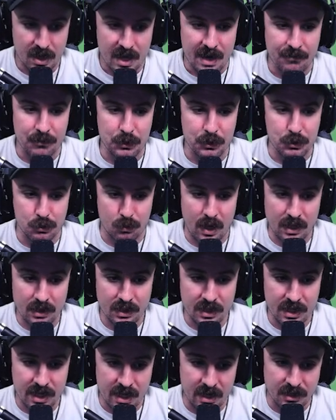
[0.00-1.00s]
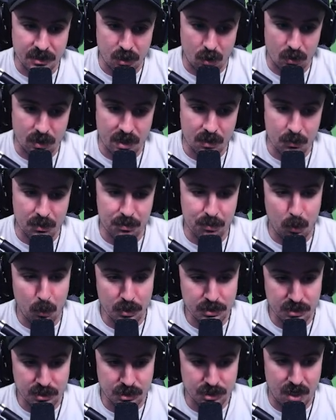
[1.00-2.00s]
If you directly hit a target with
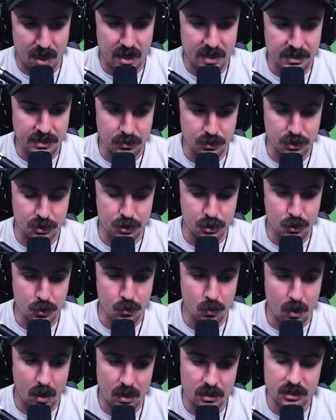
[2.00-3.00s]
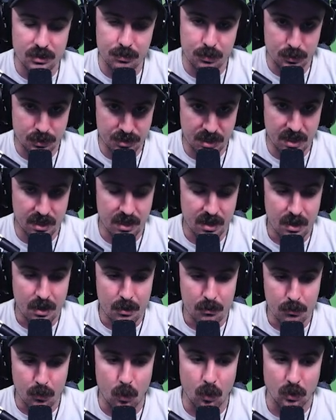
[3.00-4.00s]
Poison Shot, it deals 200%
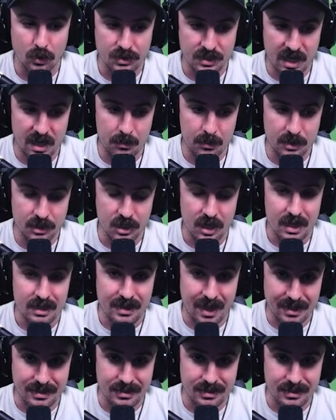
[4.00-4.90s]
more damage. That's a